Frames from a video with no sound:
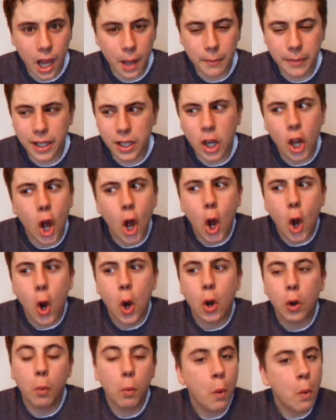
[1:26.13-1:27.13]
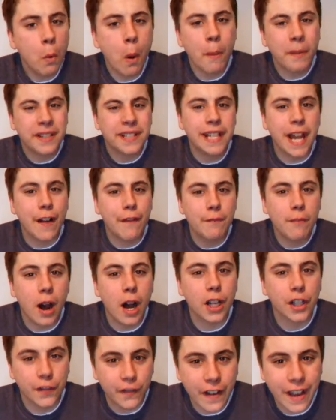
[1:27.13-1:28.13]
I mean, what was Steph
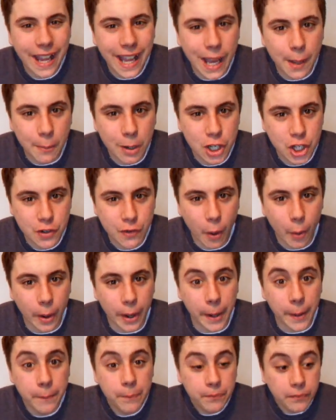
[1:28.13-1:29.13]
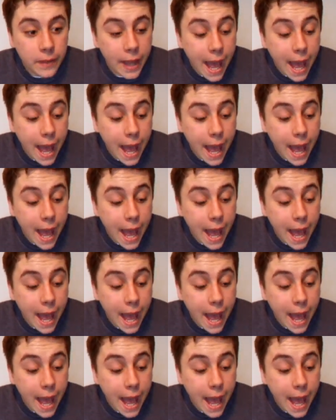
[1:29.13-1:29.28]
Myers thinking when she wrote it?